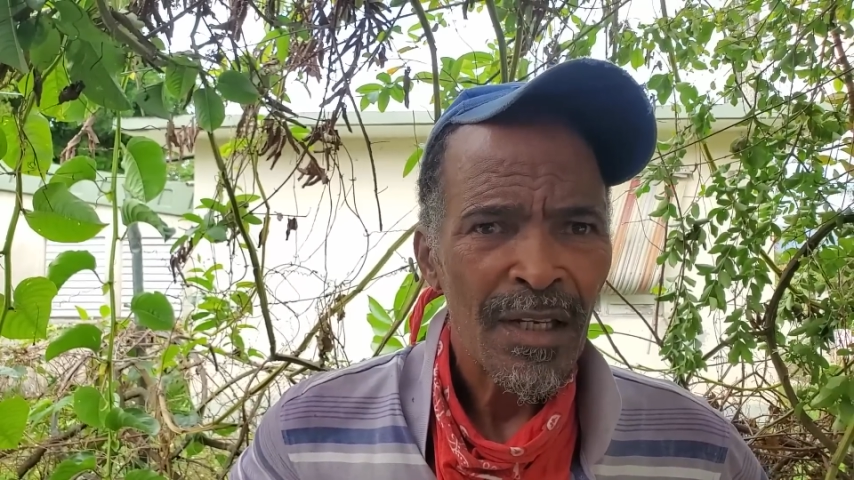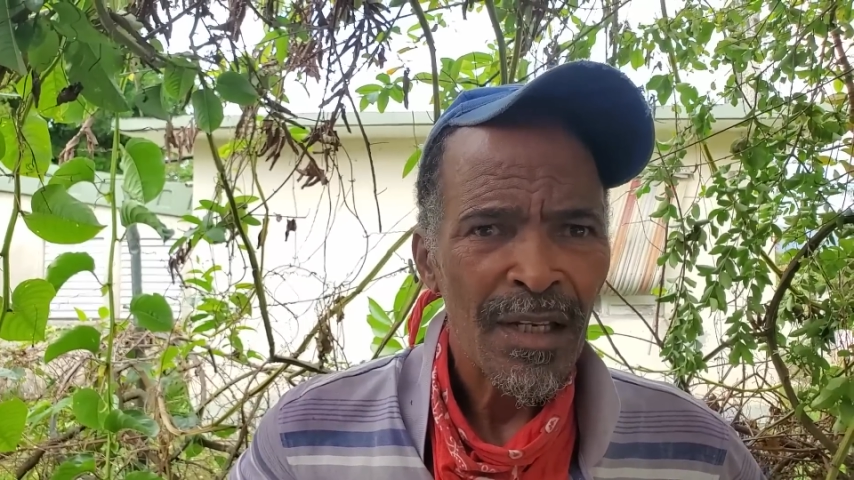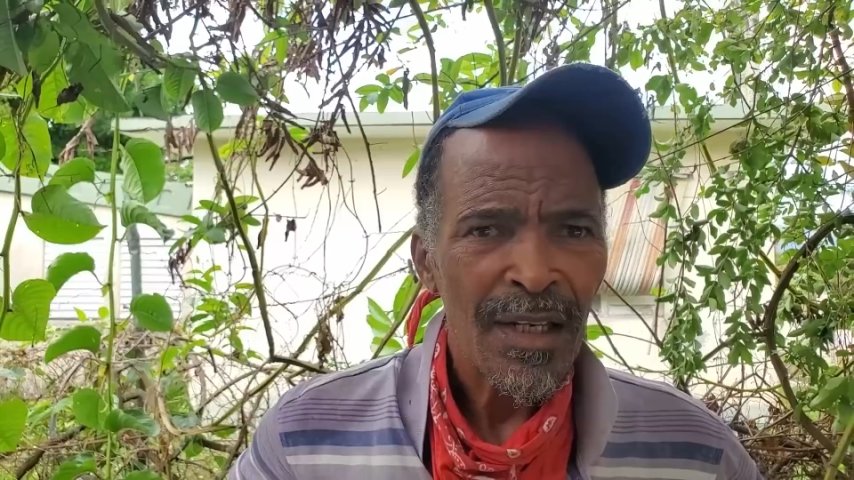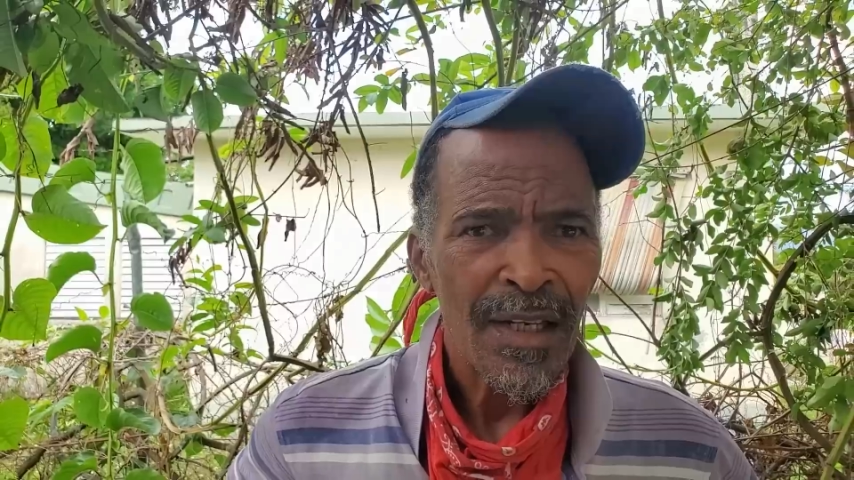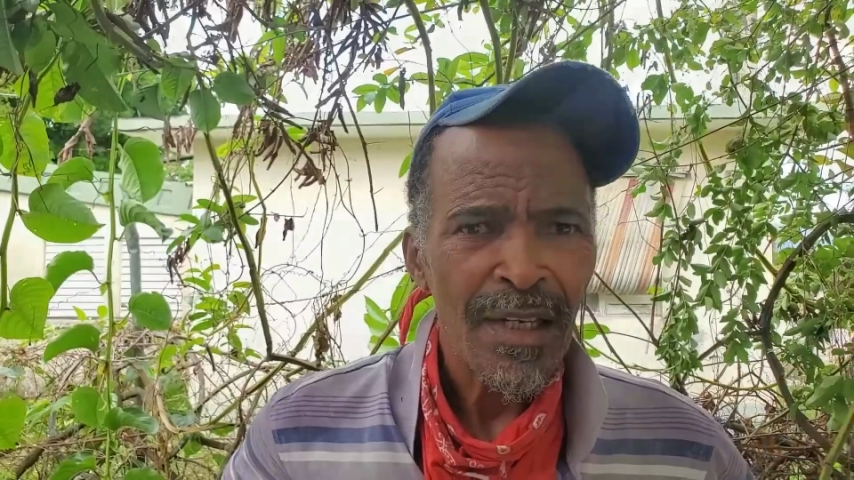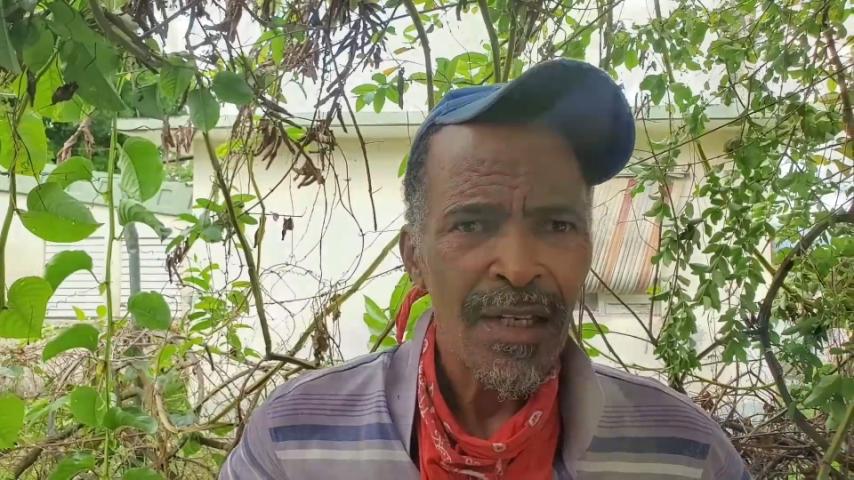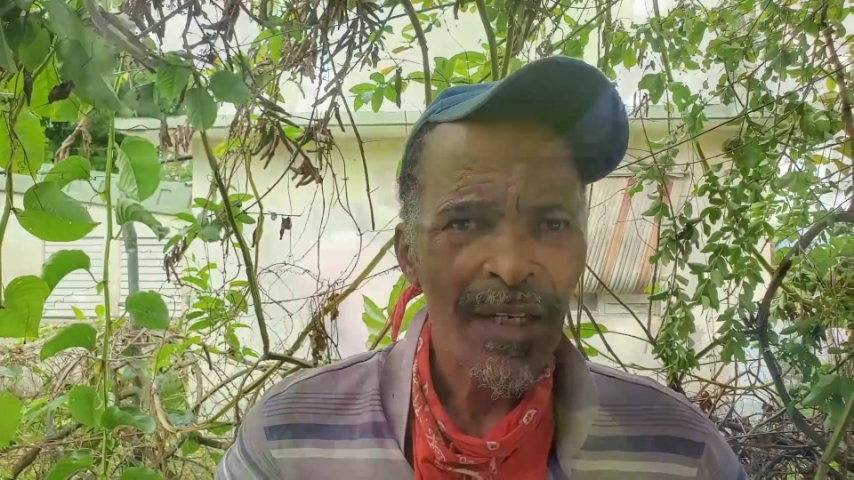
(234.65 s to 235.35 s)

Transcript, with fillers: has been in